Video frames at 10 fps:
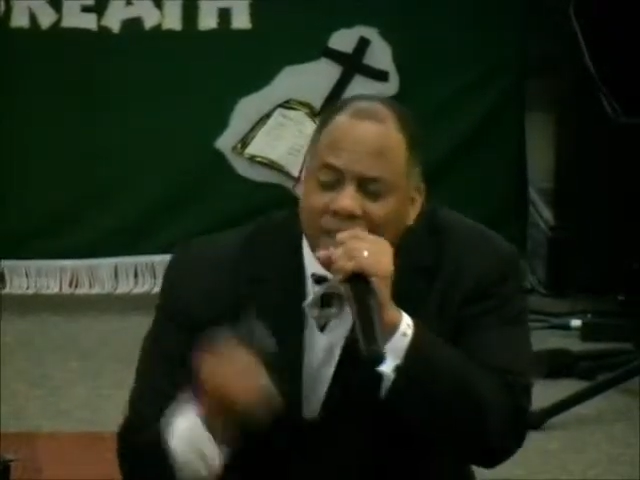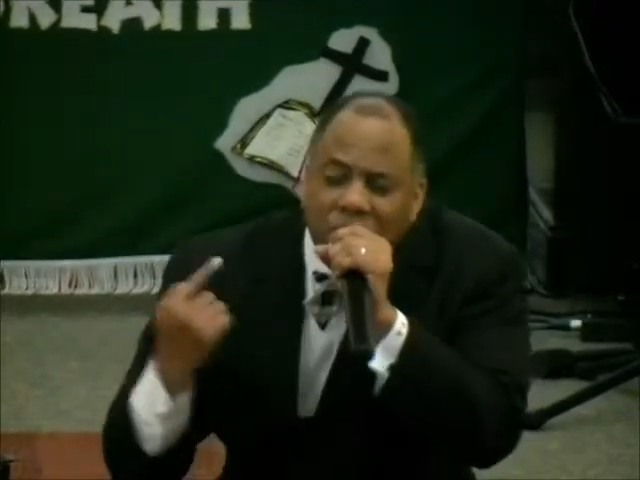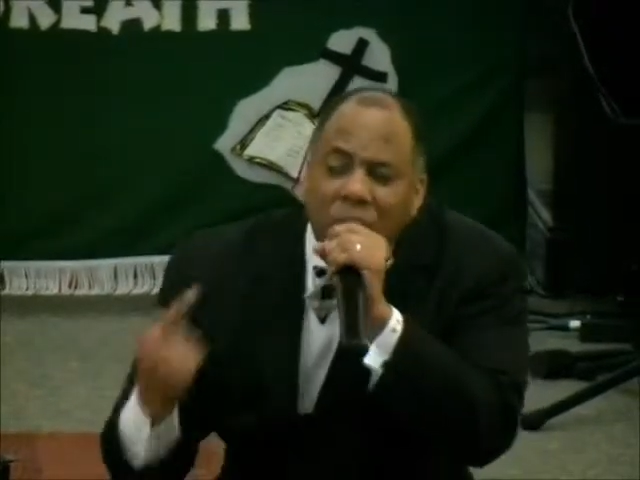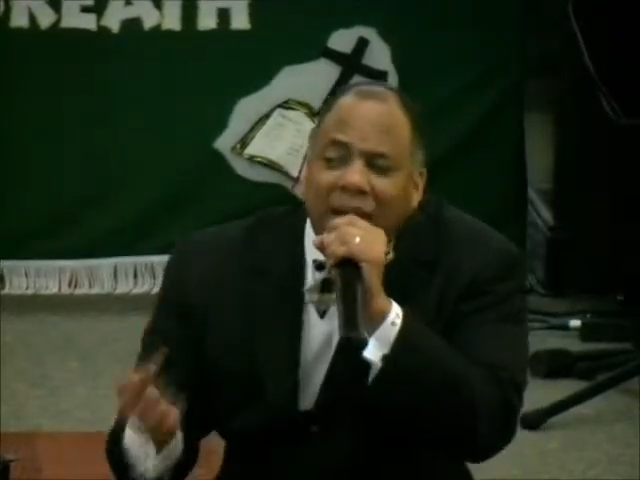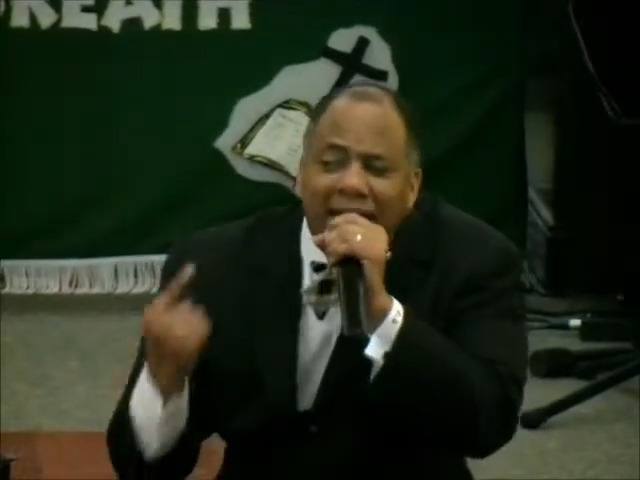you
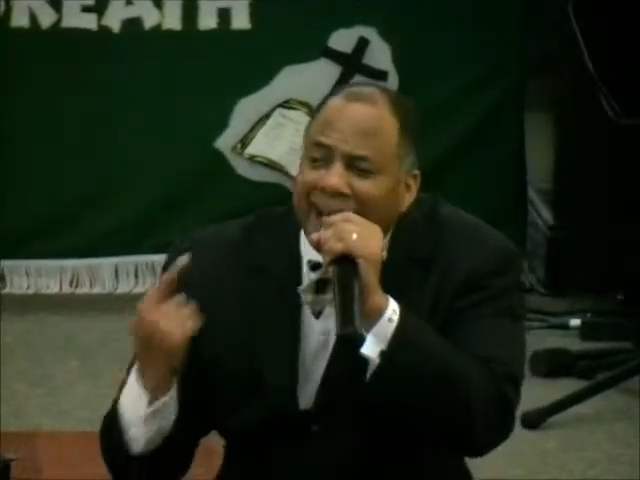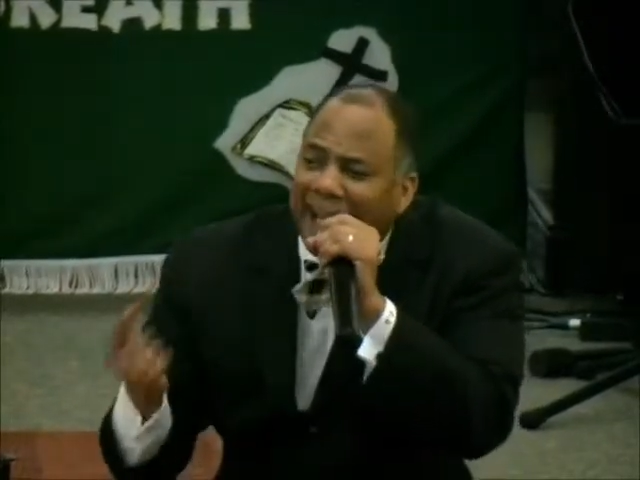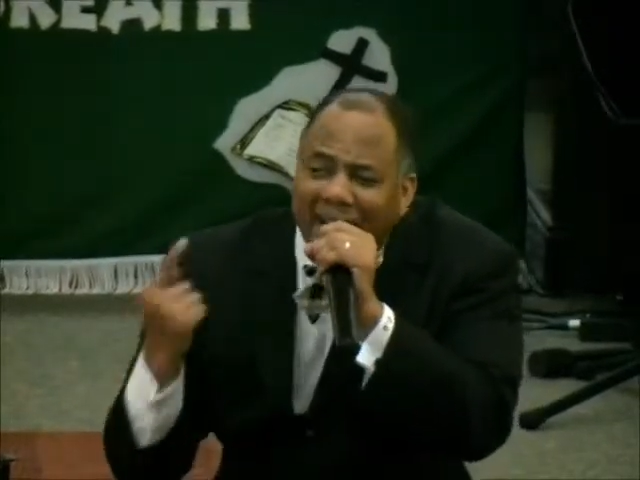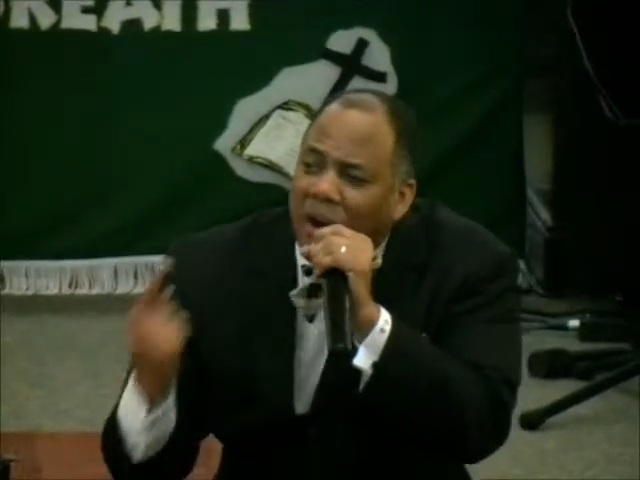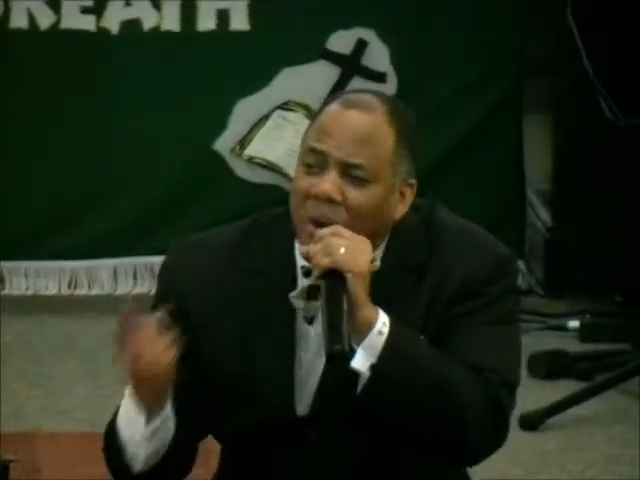can't
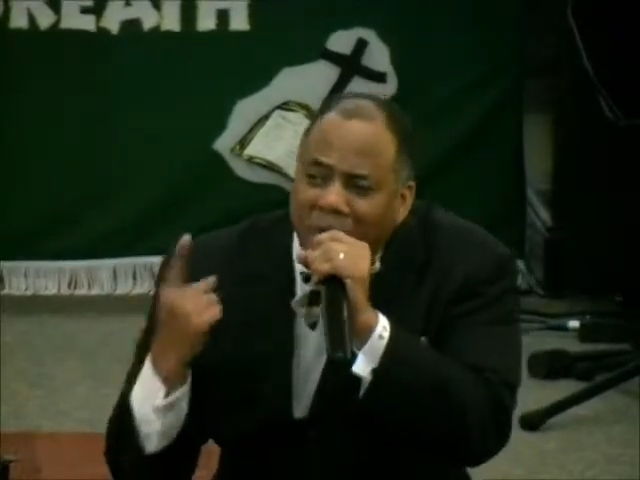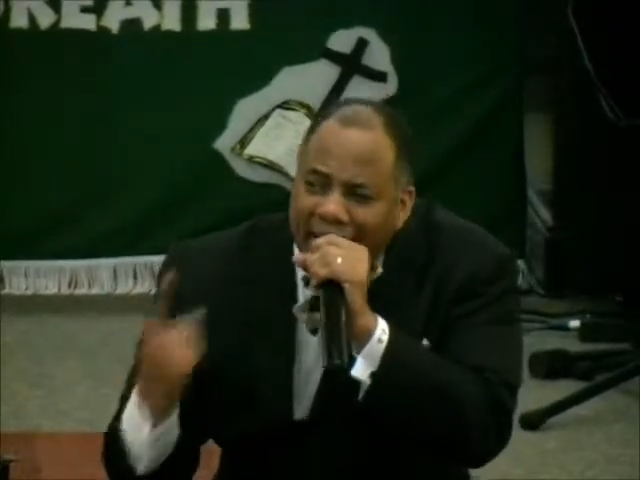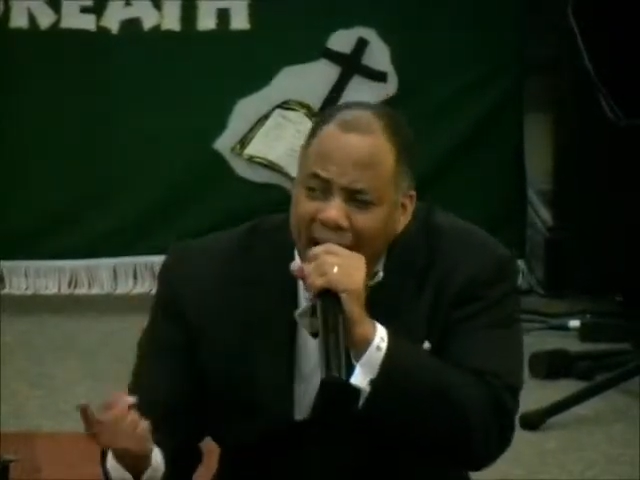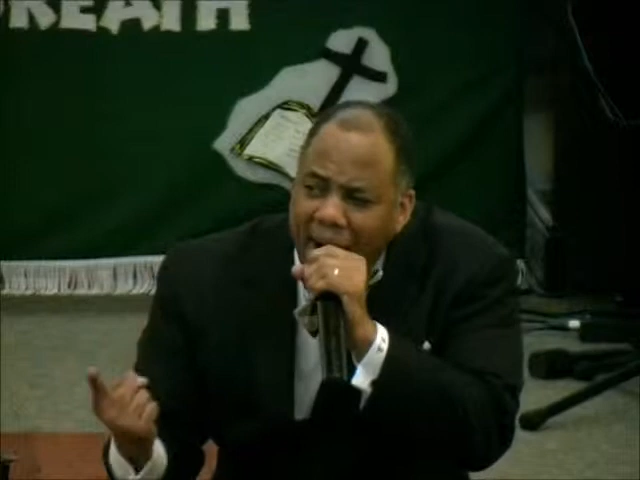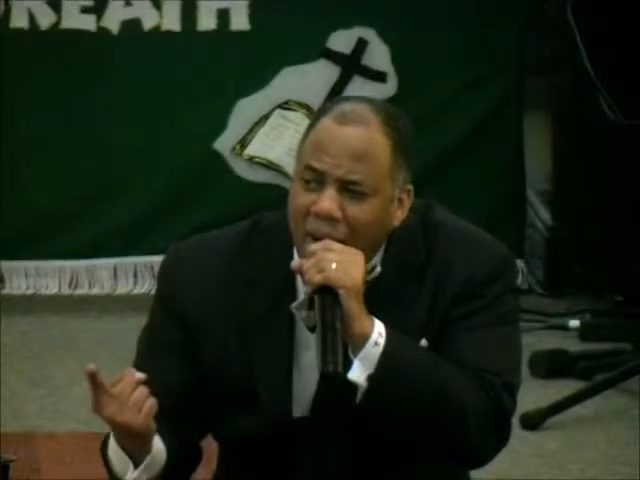let go
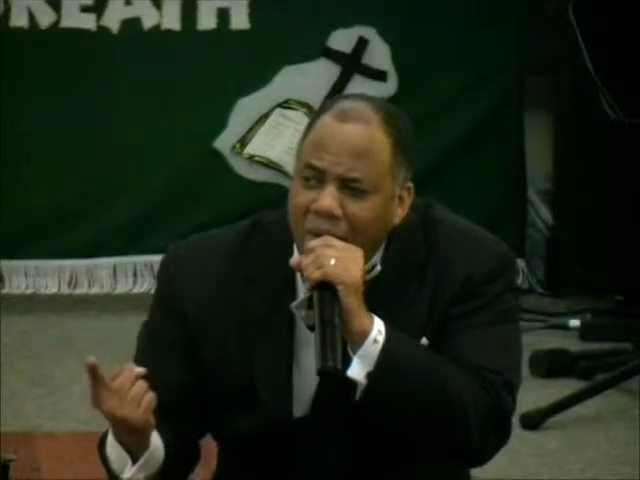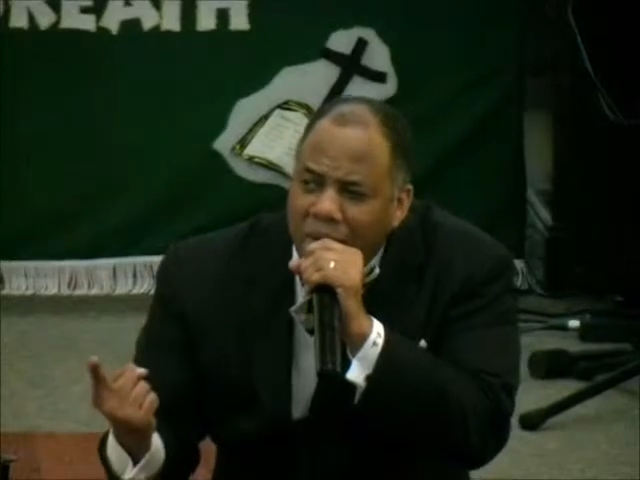now,